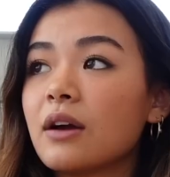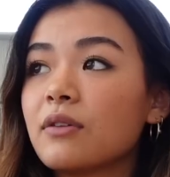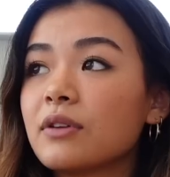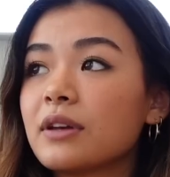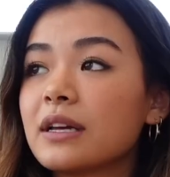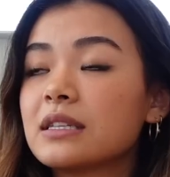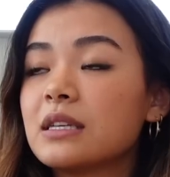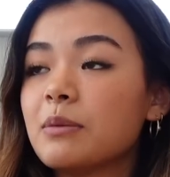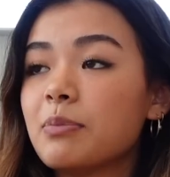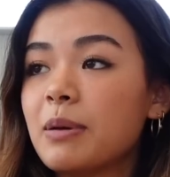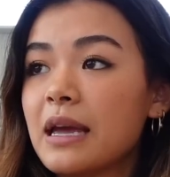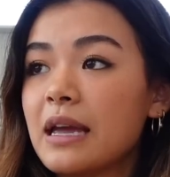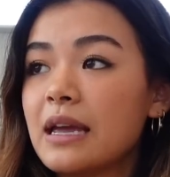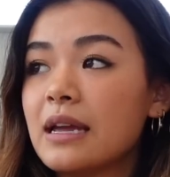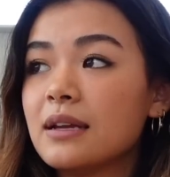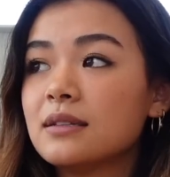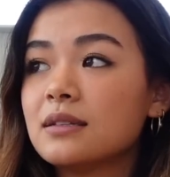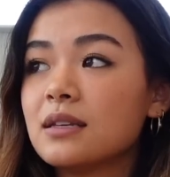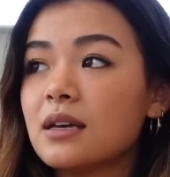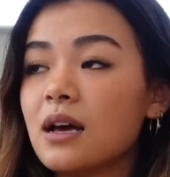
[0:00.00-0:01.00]
I really like to
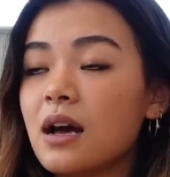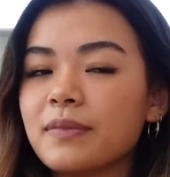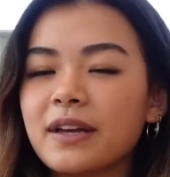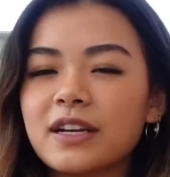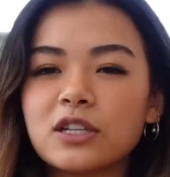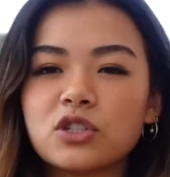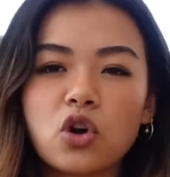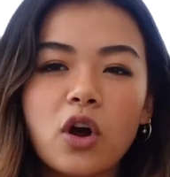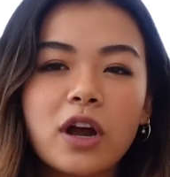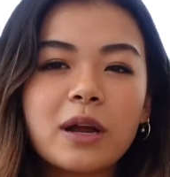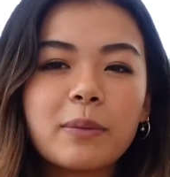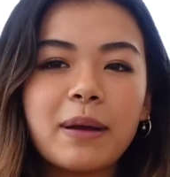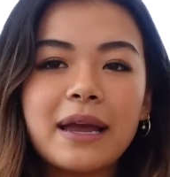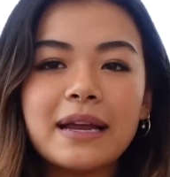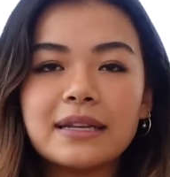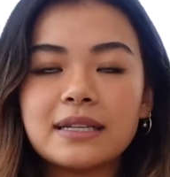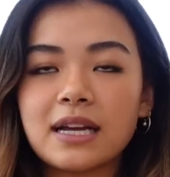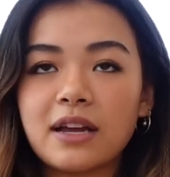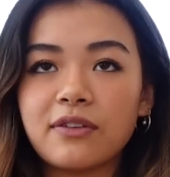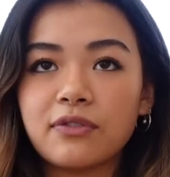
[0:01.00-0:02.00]
paint. Like drawing
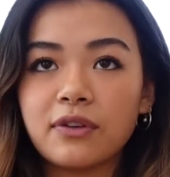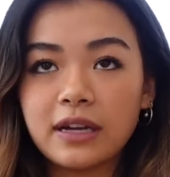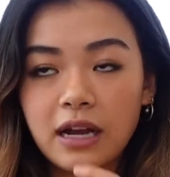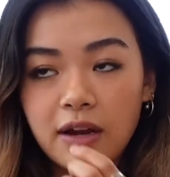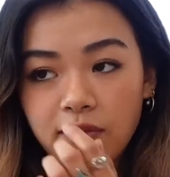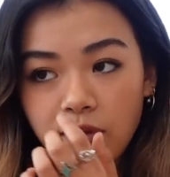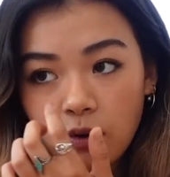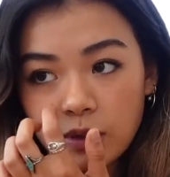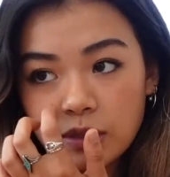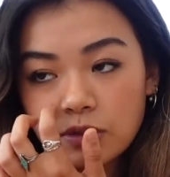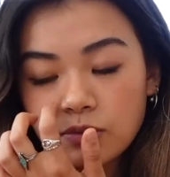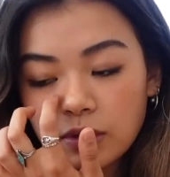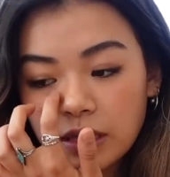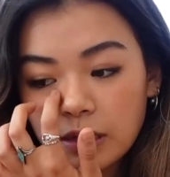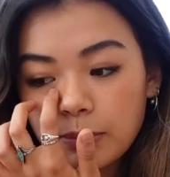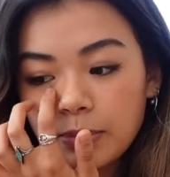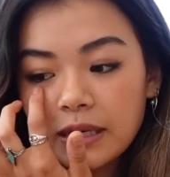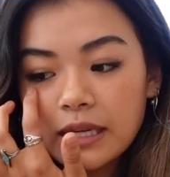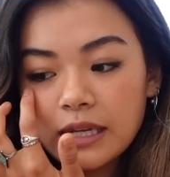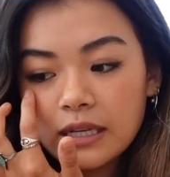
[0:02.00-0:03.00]
painting, I feel like I've always
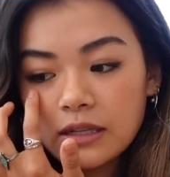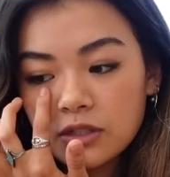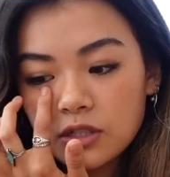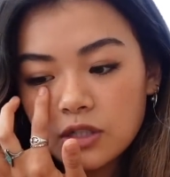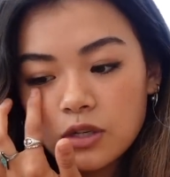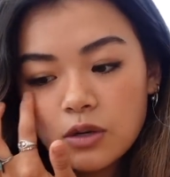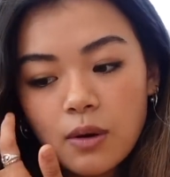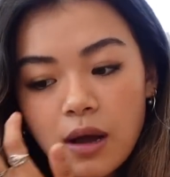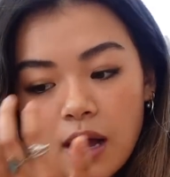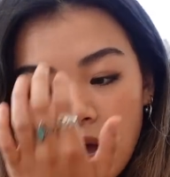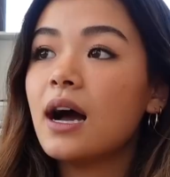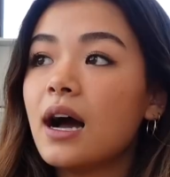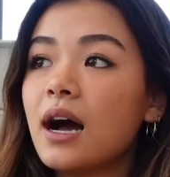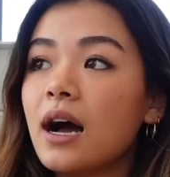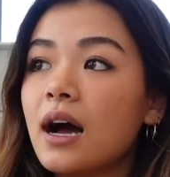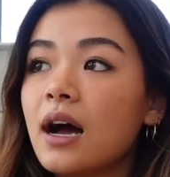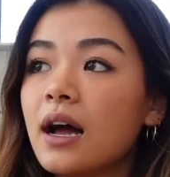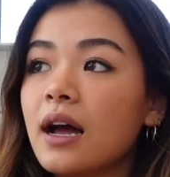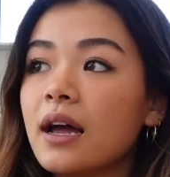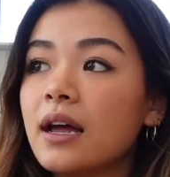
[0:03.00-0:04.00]
really been into.
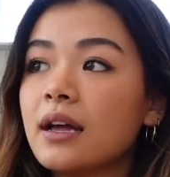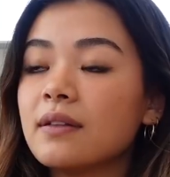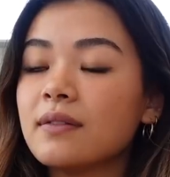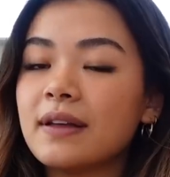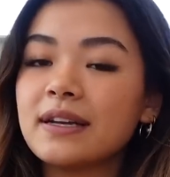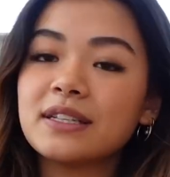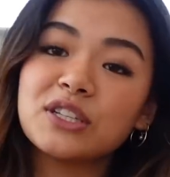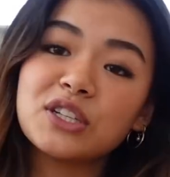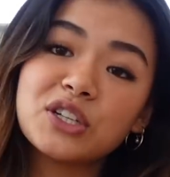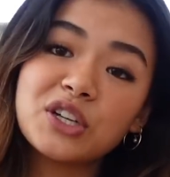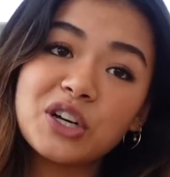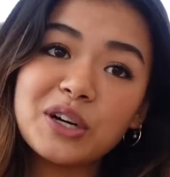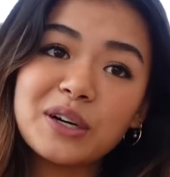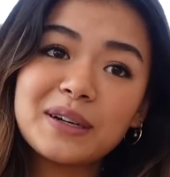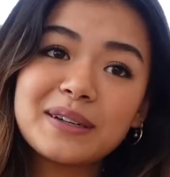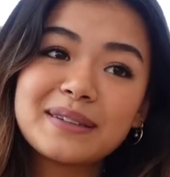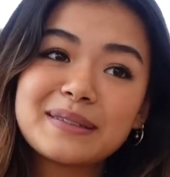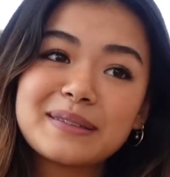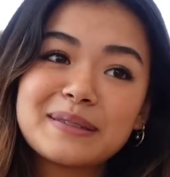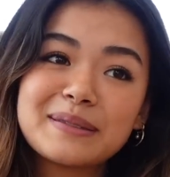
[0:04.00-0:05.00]
I like to
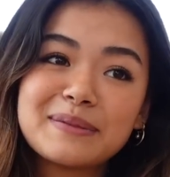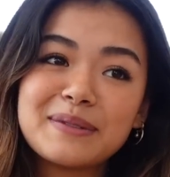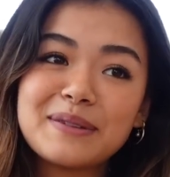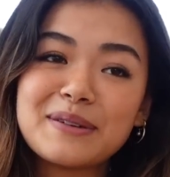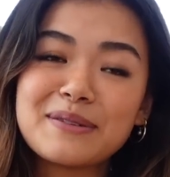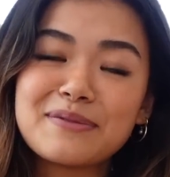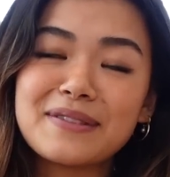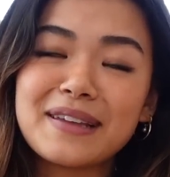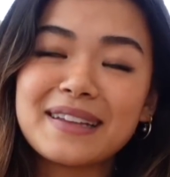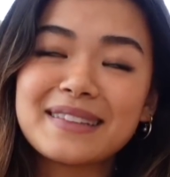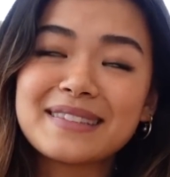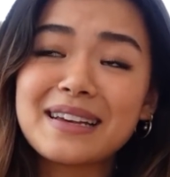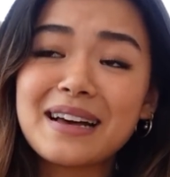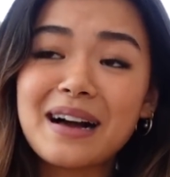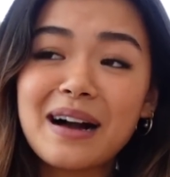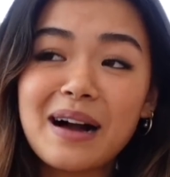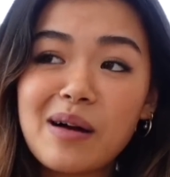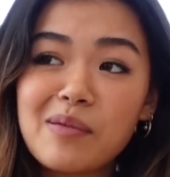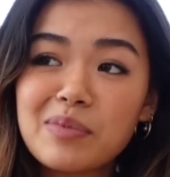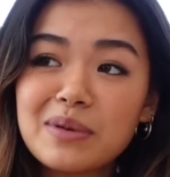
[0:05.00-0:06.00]
cook if that's a
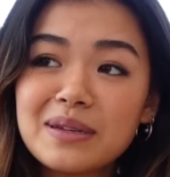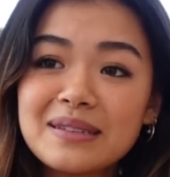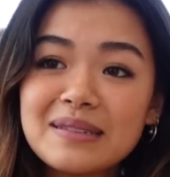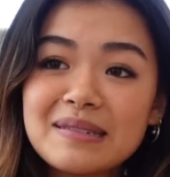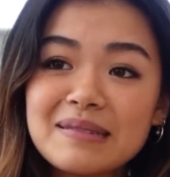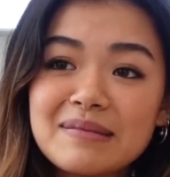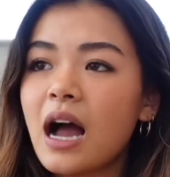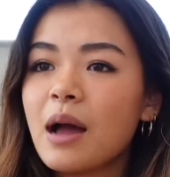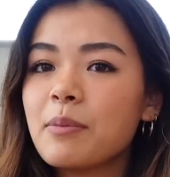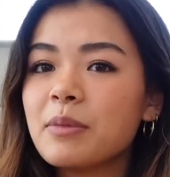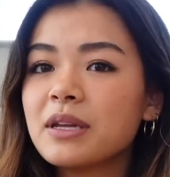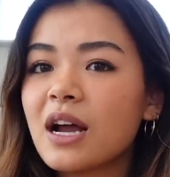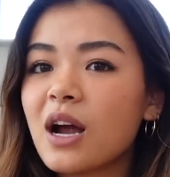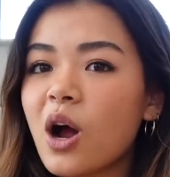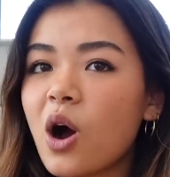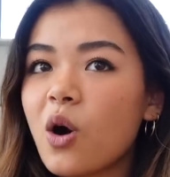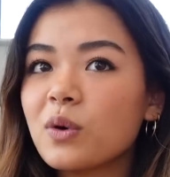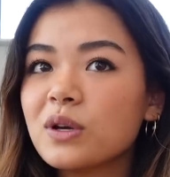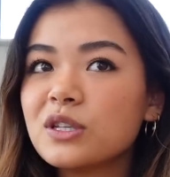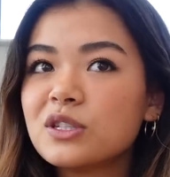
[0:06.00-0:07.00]
hobby. I mean,
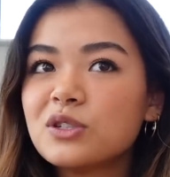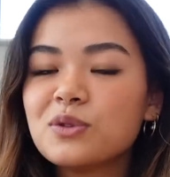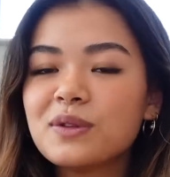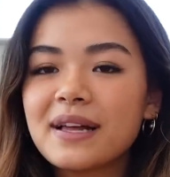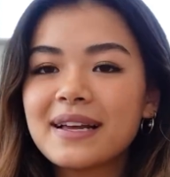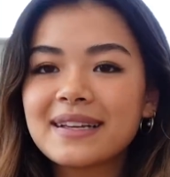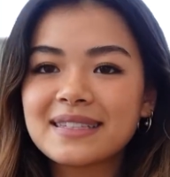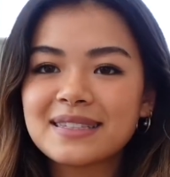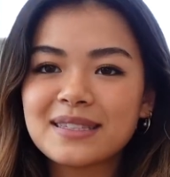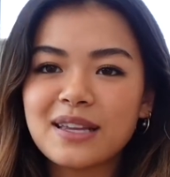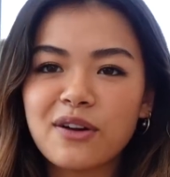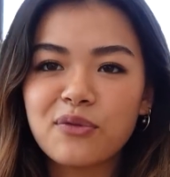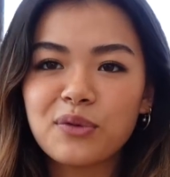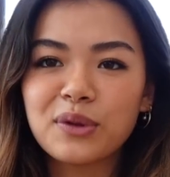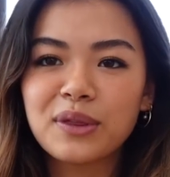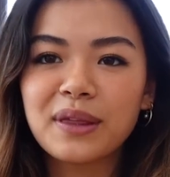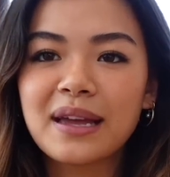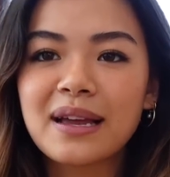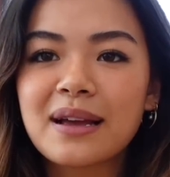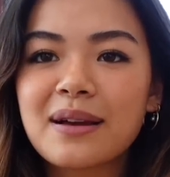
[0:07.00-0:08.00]
I always do like stuff
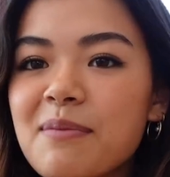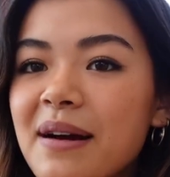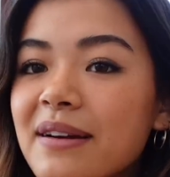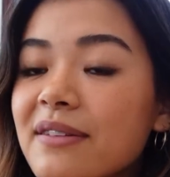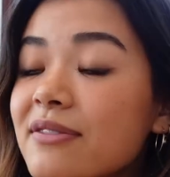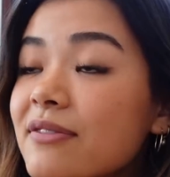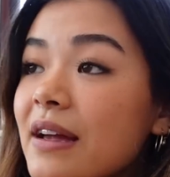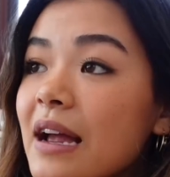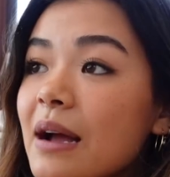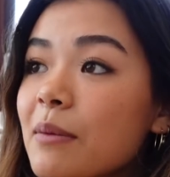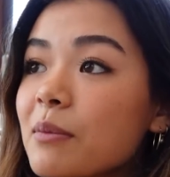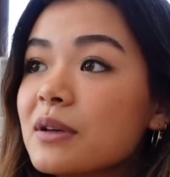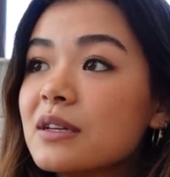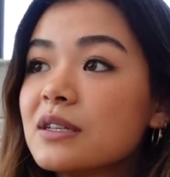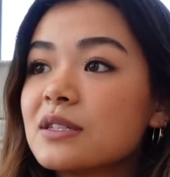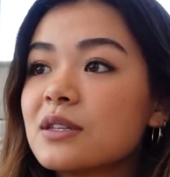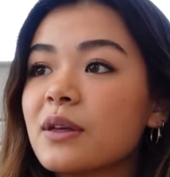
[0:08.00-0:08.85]
with like my family.